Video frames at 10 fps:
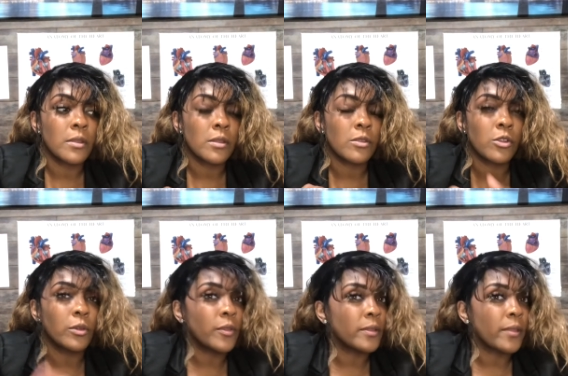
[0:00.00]
Certain
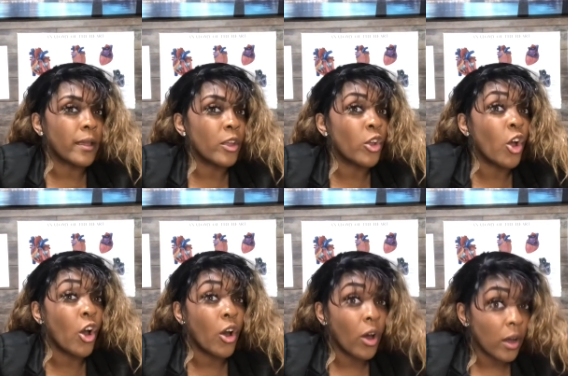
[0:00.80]
things that can
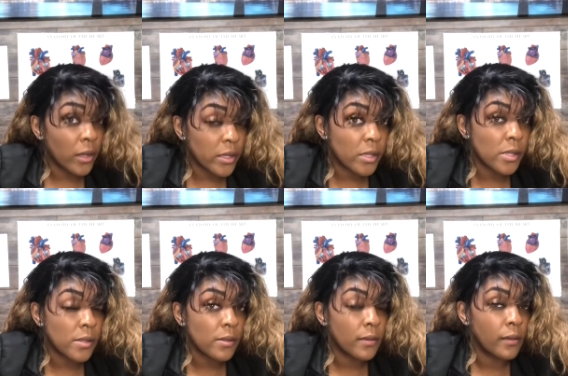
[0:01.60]
cause
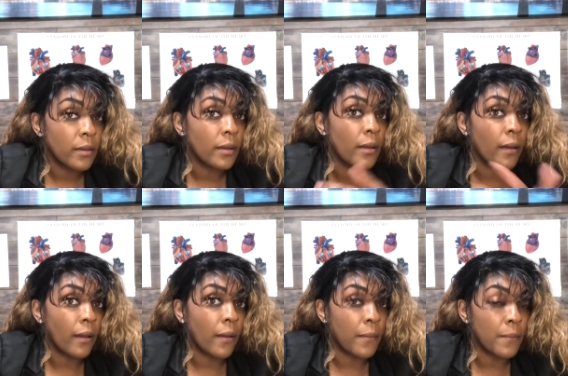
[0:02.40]

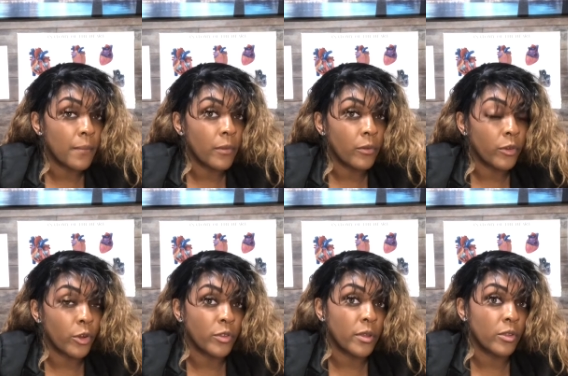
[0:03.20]

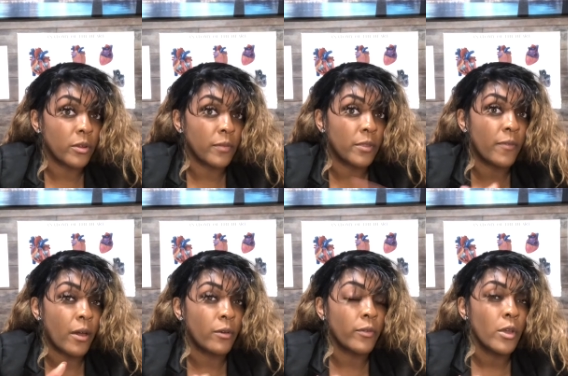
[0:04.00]
regurgitation of this
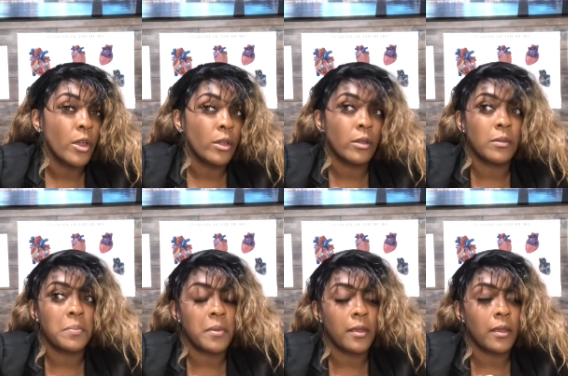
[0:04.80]
valve could
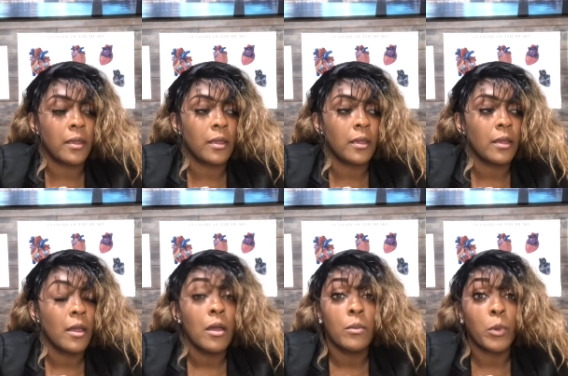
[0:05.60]
be
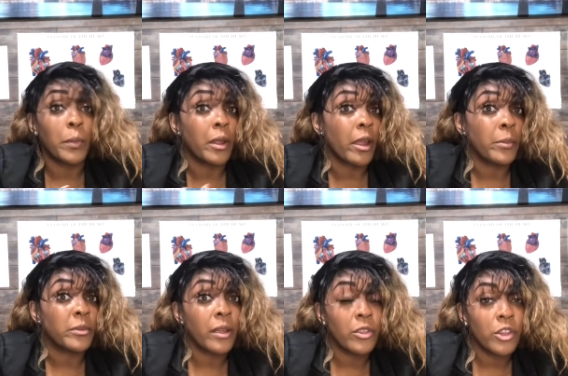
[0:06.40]
pulmonary
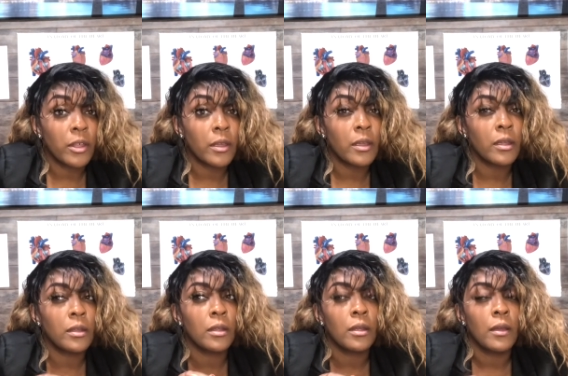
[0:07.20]
hypertension,
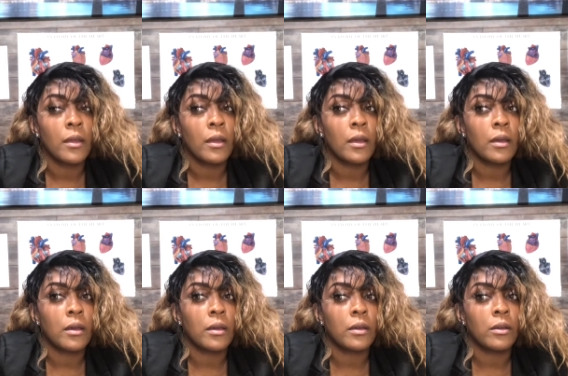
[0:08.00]

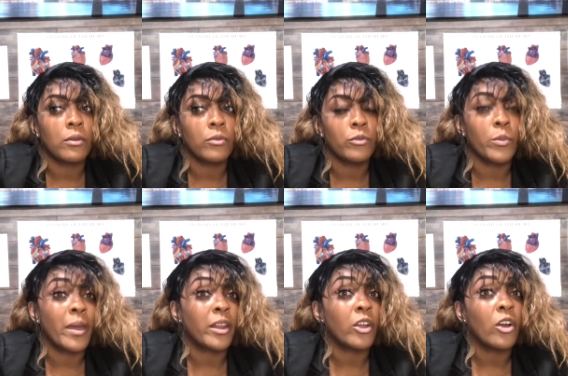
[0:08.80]

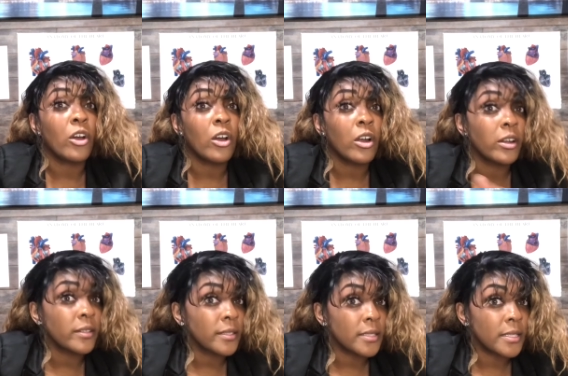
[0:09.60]
rheumatic heart
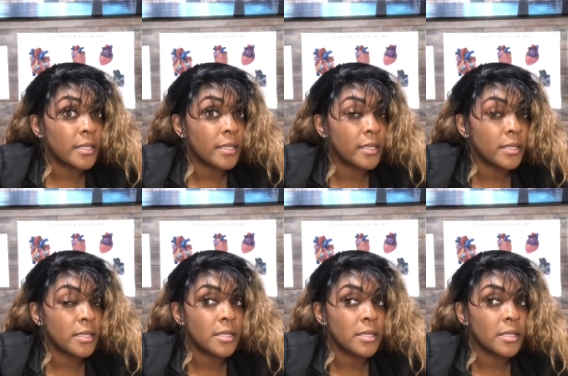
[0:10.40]
disease,